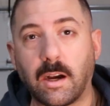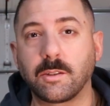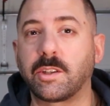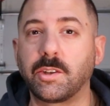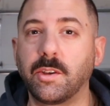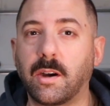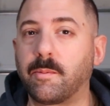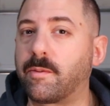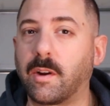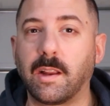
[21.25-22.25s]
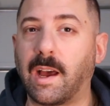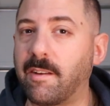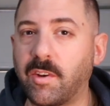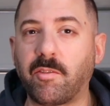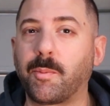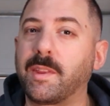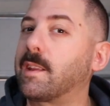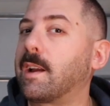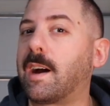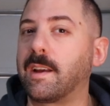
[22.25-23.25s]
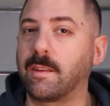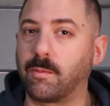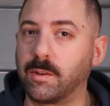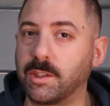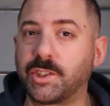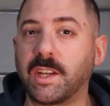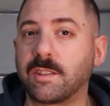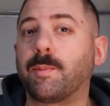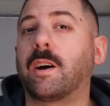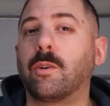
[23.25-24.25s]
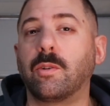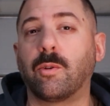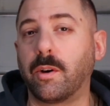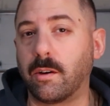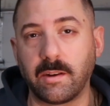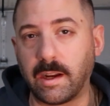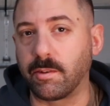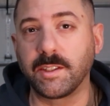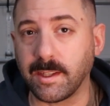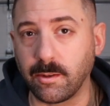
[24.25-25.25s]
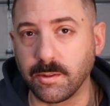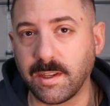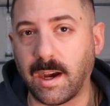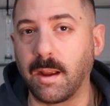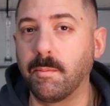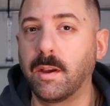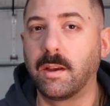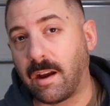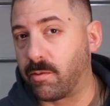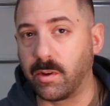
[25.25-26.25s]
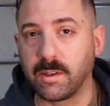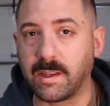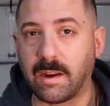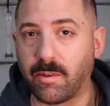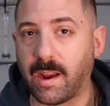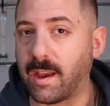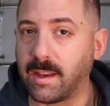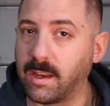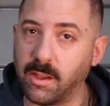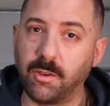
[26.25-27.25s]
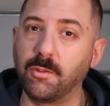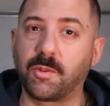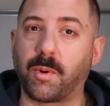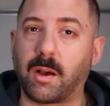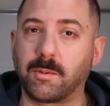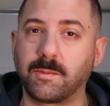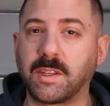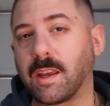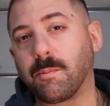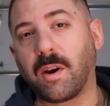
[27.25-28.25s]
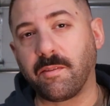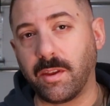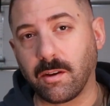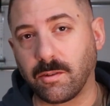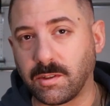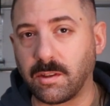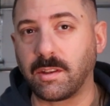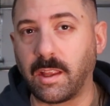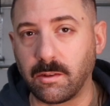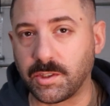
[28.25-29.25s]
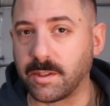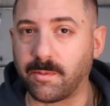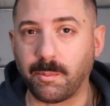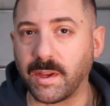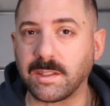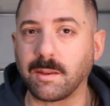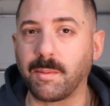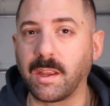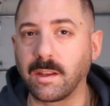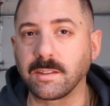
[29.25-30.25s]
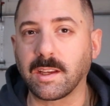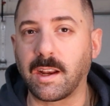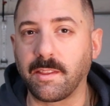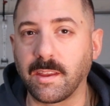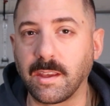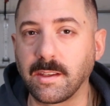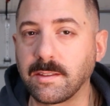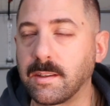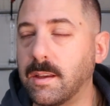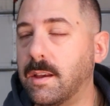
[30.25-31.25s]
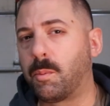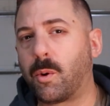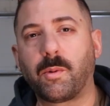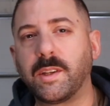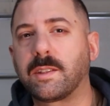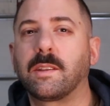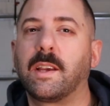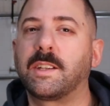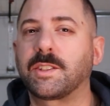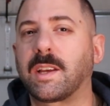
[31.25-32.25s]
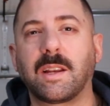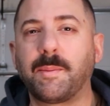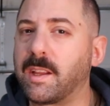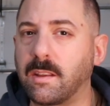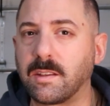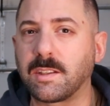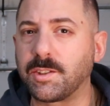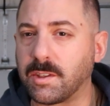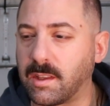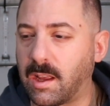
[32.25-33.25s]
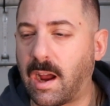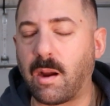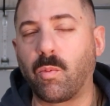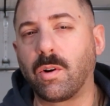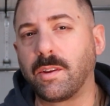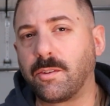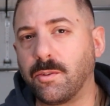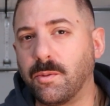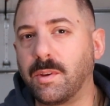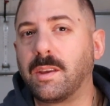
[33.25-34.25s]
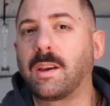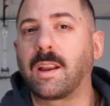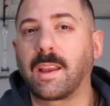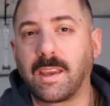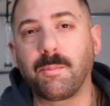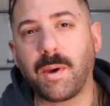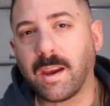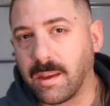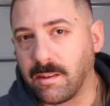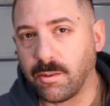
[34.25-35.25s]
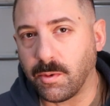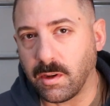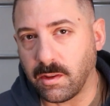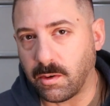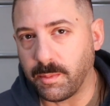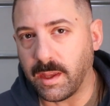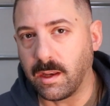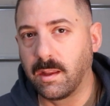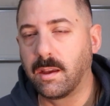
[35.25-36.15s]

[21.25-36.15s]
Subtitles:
Now, I'll tell you up front, I've never been the guy that really changed my own oil every single time. I've really never had any huge problem taking my vehicle to the dealership for basic maintenance kind of things. But more recently, I just kind of made the decision that I wanted to kind of get back into it a little bit.